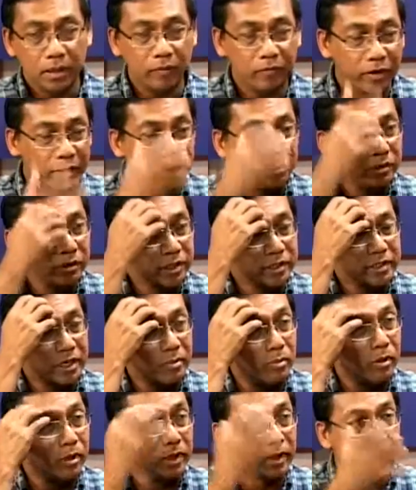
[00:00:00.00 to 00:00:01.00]
A very good
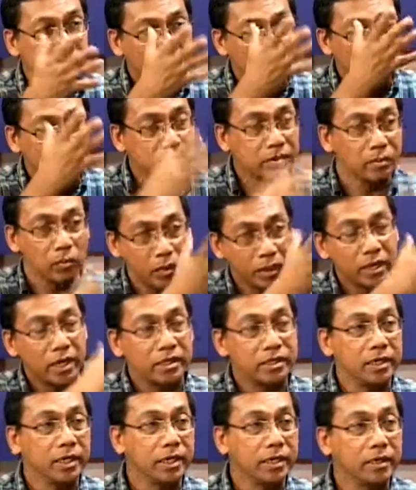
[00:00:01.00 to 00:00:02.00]
example again is what
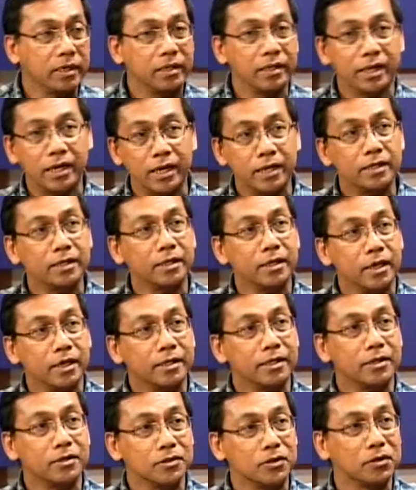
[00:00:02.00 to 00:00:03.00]
I said, the
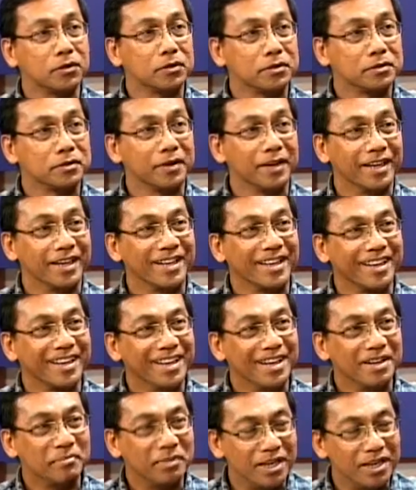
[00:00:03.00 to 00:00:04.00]
1990 Luzon earthquake.
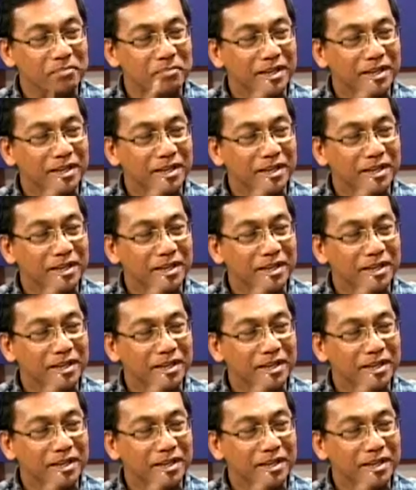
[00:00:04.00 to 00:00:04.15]
Many